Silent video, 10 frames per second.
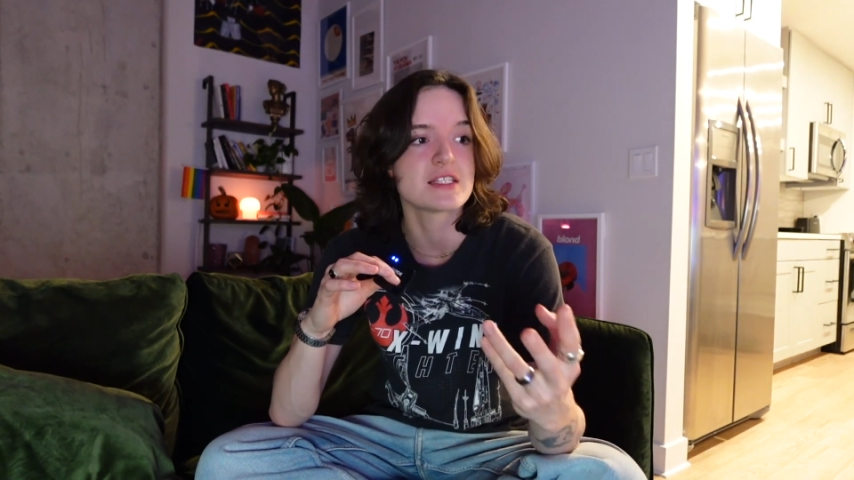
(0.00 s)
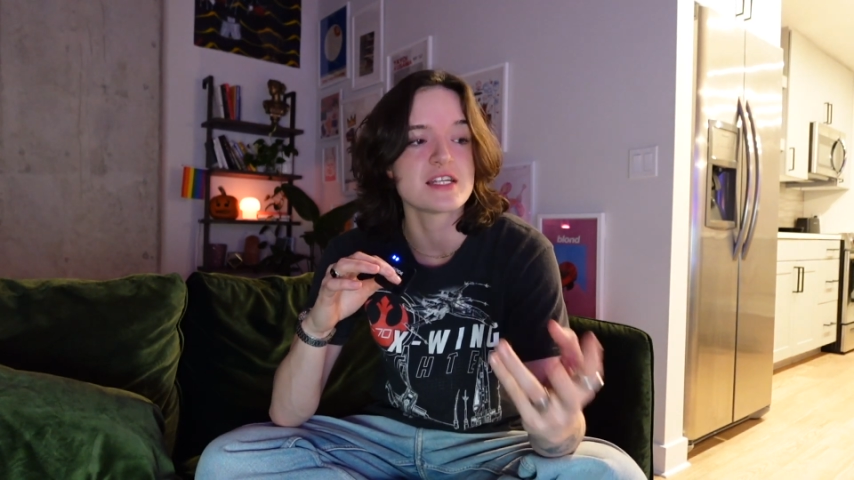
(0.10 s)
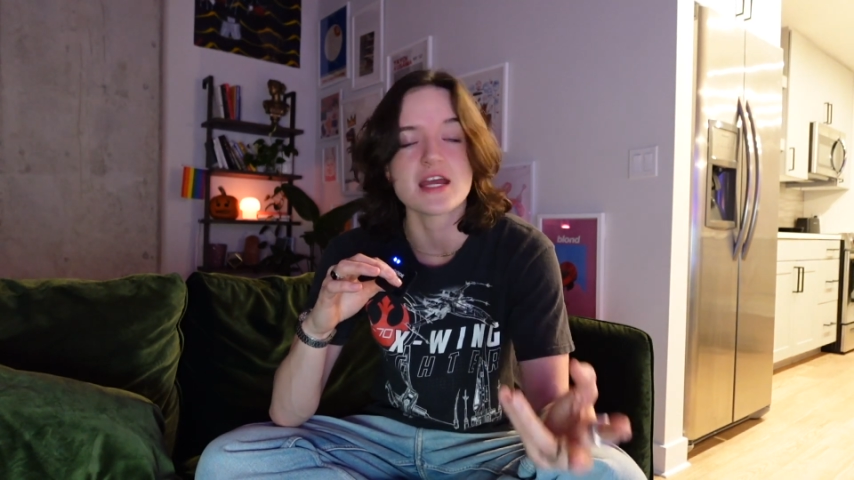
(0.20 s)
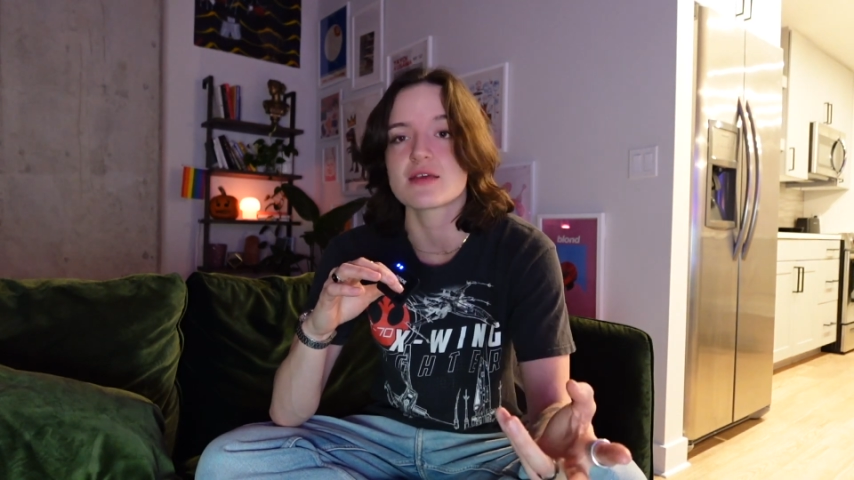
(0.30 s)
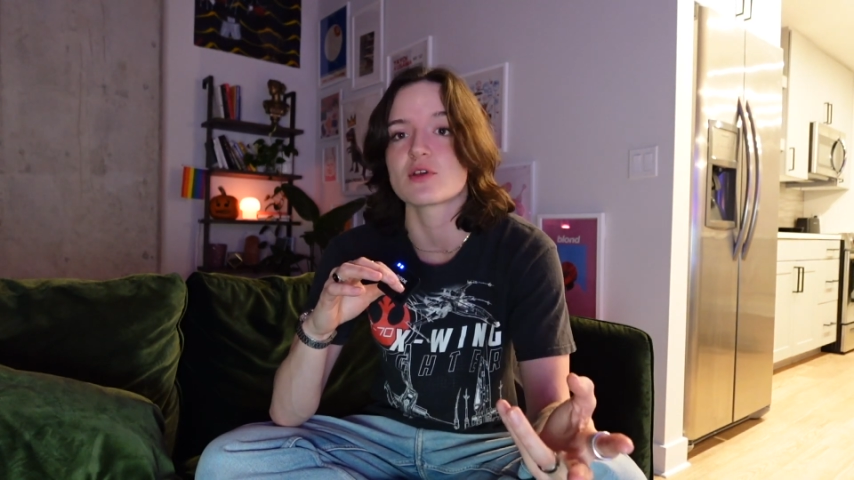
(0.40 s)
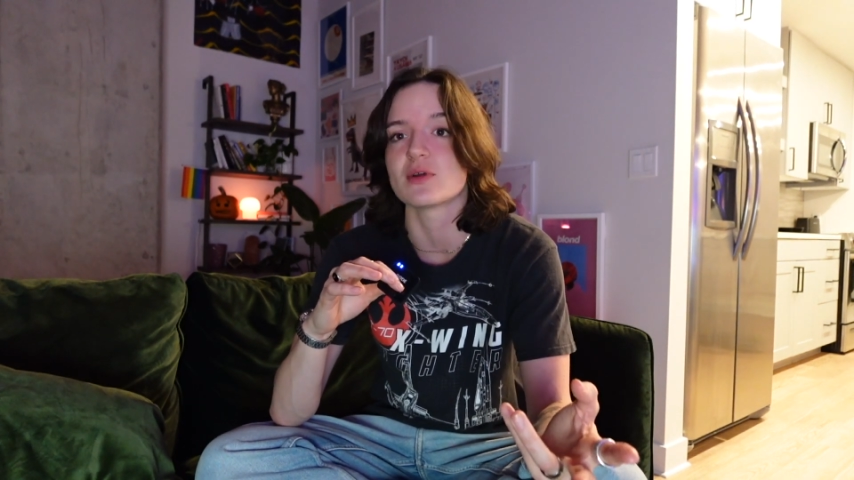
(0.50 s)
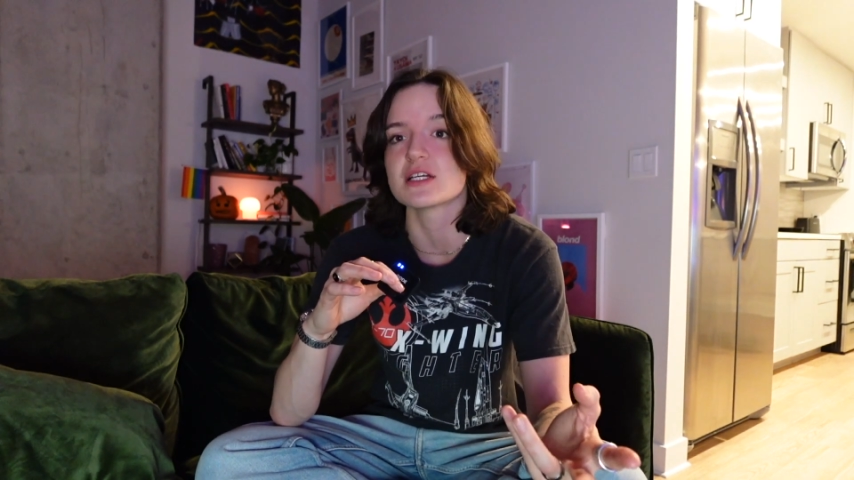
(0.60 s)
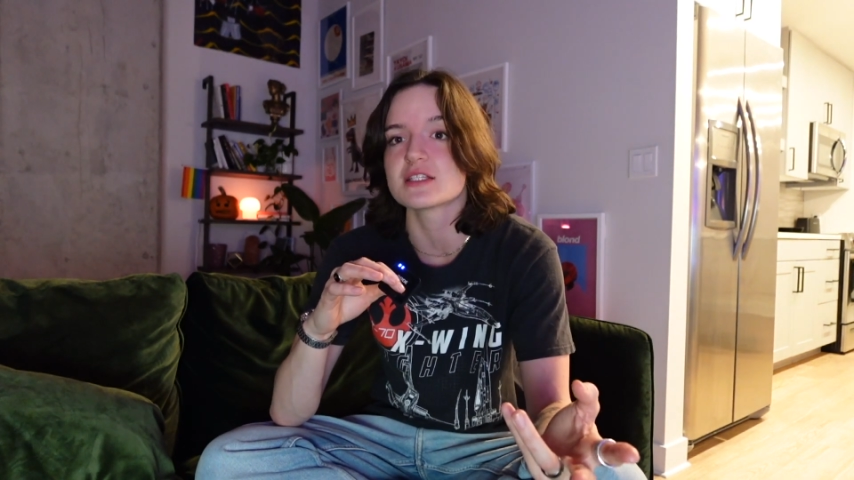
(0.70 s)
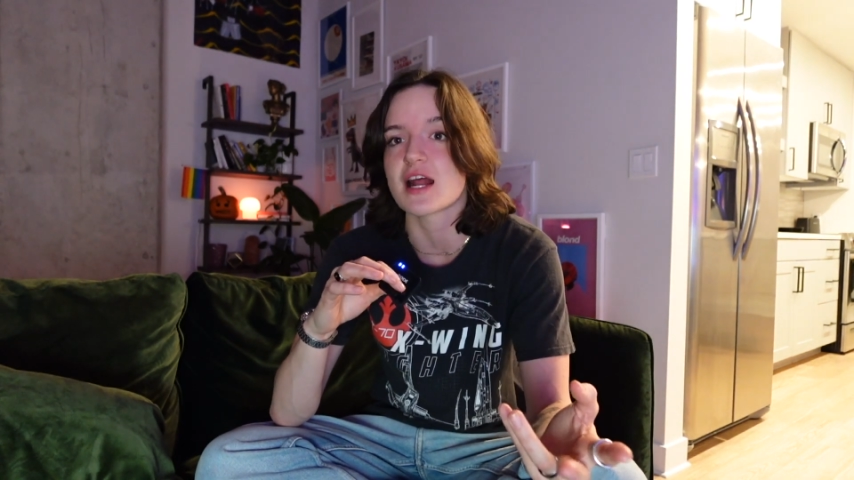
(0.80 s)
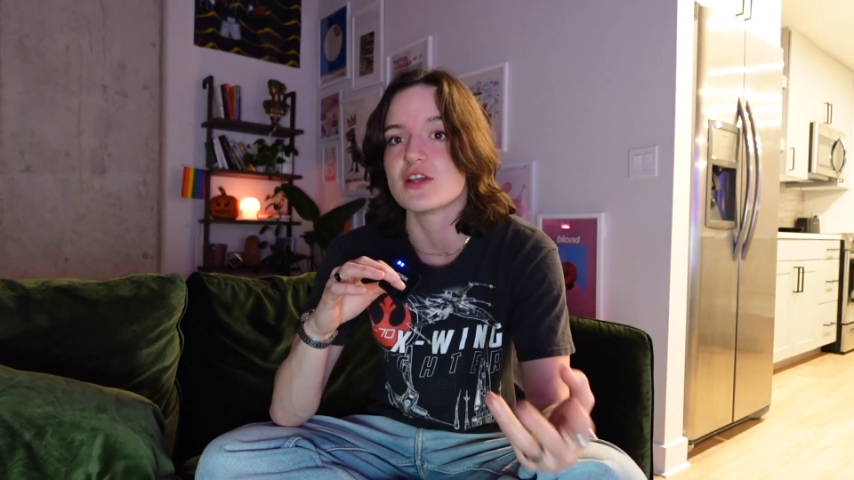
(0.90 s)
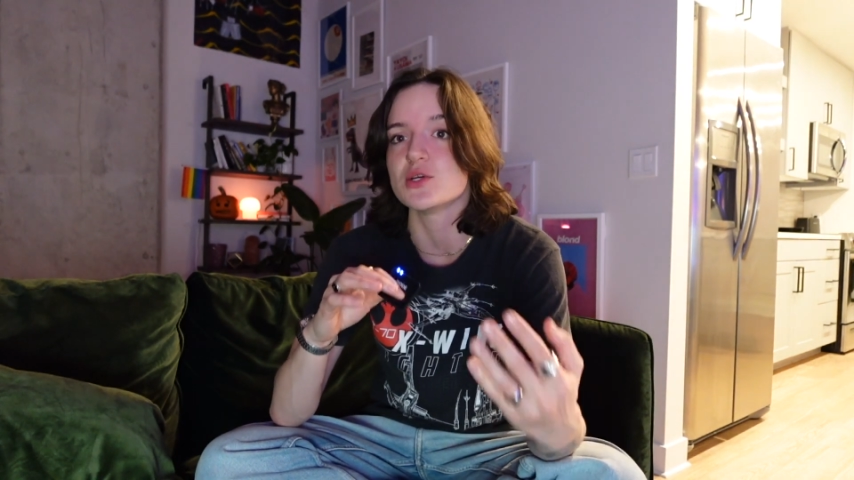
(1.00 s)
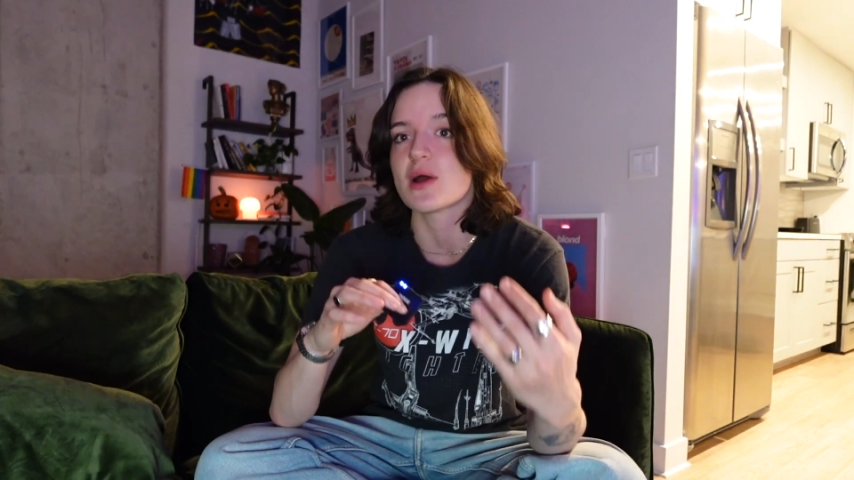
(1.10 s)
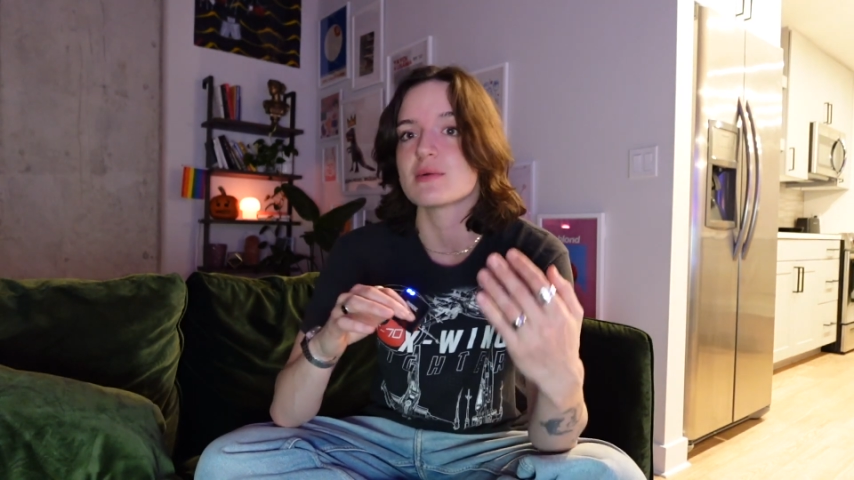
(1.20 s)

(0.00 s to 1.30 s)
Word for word: means taking the risk that I knew